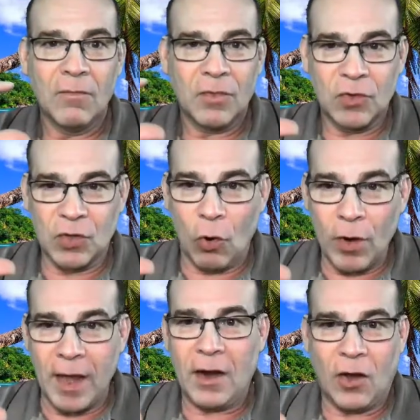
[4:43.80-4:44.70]
Don't
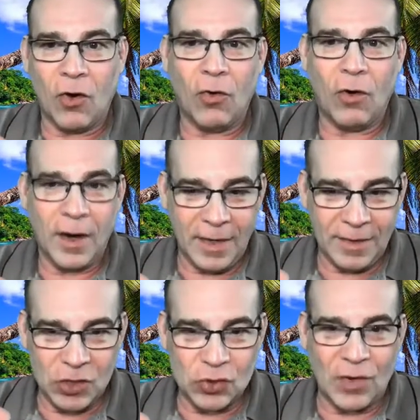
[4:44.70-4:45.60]
get caught in the
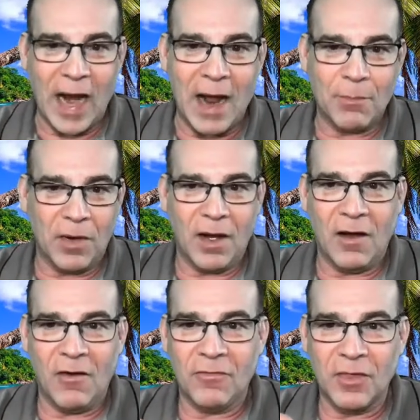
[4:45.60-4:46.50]
trap
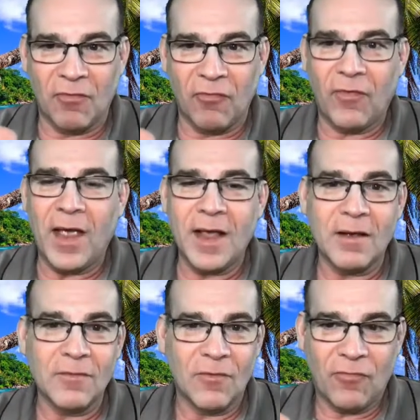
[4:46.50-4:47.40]
of the
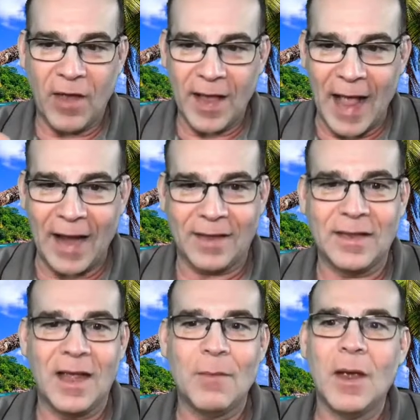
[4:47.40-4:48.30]
fake
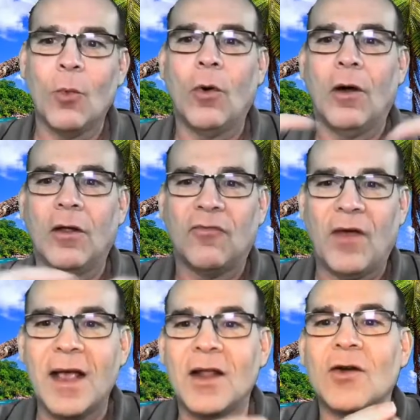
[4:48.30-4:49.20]
academia world,
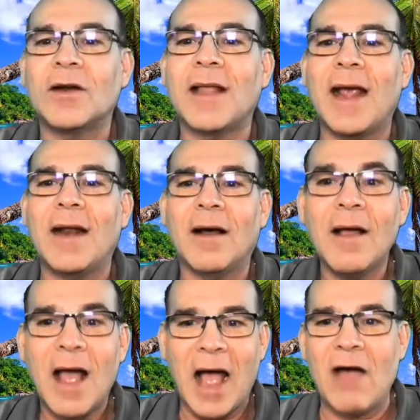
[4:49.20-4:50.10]
faking your data.
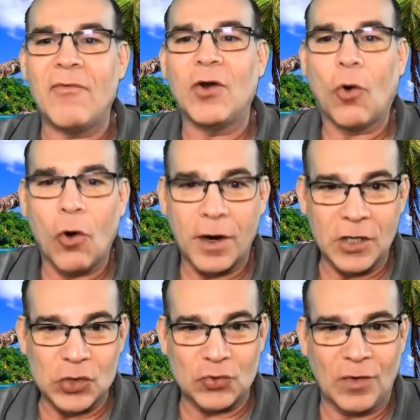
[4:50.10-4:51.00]
Have an audit
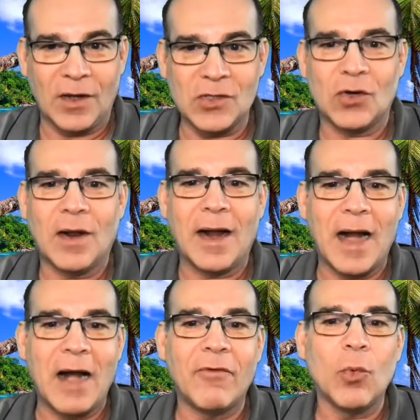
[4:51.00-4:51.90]
trail so that
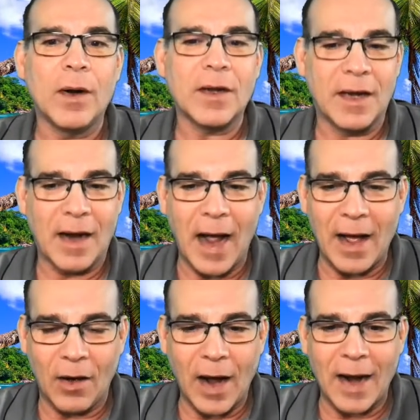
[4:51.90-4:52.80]
everyone can
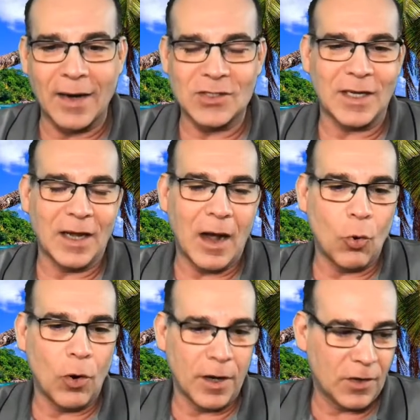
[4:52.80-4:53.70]
honestly
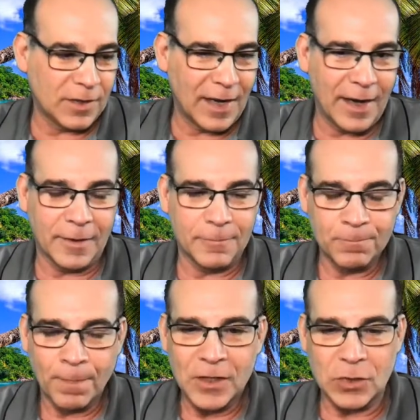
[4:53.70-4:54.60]
audit your data.
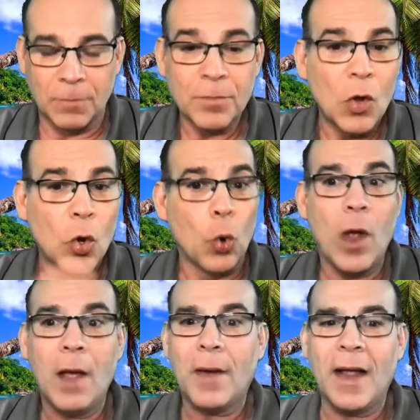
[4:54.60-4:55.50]
So who
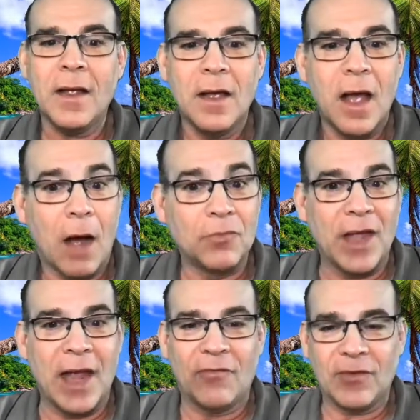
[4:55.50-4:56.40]
am I? I'm
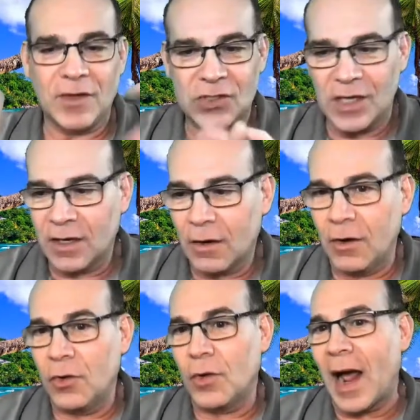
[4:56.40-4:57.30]
Dan Feliciano. I
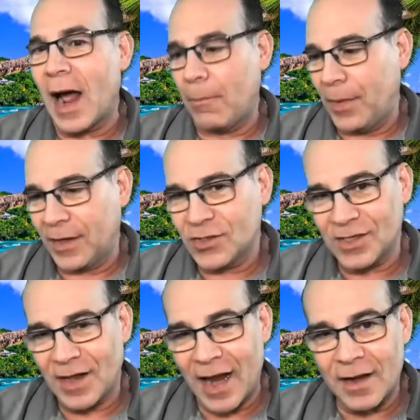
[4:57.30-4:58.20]
own OpEx
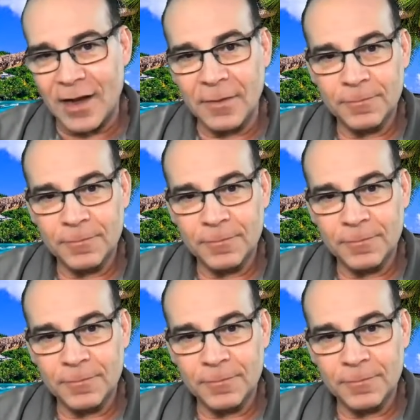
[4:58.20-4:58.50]
90.